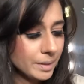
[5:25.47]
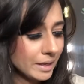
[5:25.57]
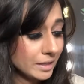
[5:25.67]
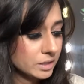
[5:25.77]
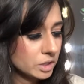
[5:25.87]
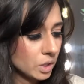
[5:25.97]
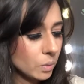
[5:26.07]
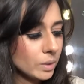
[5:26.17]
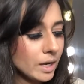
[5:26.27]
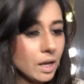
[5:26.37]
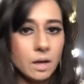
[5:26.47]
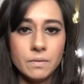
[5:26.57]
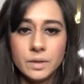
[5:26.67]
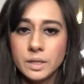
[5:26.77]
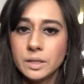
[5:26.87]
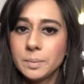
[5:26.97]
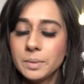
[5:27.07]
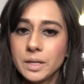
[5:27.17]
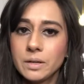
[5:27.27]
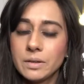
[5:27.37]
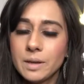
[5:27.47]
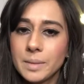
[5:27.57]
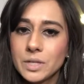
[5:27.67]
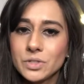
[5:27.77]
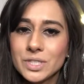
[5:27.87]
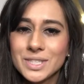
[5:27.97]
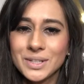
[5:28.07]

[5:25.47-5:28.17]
But I don't have any lip liner that matches.